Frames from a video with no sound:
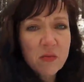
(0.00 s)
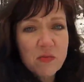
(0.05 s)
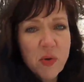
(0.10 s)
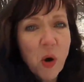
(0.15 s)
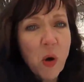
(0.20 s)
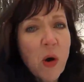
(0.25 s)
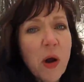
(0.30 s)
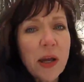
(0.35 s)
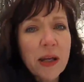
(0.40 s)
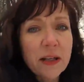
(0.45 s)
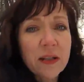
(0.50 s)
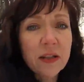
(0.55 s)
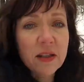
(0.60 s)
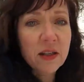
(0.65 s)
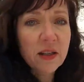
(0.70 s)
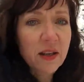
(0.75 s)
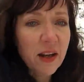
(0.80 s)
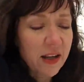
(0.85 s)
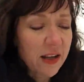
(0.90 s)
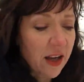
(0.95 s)
point,
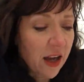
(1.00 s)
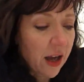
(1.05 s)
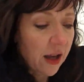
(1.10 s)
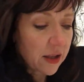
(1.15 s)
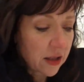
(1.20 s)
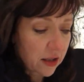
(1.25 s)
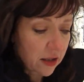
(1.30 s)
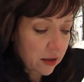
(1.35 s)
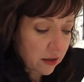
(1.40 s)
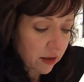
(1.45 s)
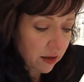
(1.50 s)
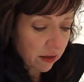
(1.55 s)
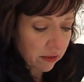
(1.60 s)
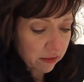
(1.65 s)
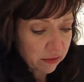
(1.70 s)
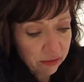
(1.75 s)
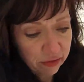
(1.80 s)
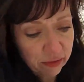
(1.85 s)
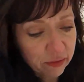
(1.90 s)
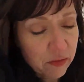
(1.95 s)
I guess, of
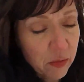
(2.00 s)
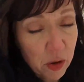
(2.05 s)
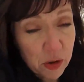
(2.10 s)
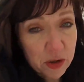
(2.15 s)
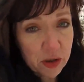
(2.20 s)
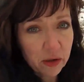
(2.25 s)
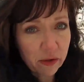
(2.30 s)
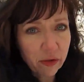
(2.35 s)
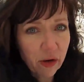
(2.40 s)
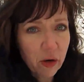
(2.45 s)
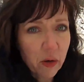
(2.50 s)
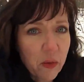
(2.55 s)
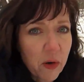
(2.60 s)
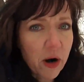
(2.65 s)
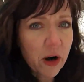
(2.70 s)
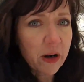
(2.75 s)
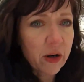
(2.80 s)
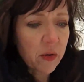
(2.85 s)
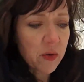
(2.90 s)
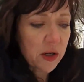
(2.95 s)
most of her
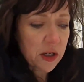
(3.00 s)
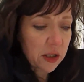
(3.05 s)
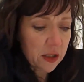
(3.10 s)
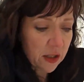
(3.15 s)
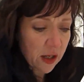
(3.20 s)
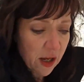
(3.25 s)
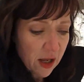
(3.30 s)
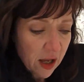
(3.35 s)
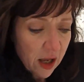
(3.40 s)
work was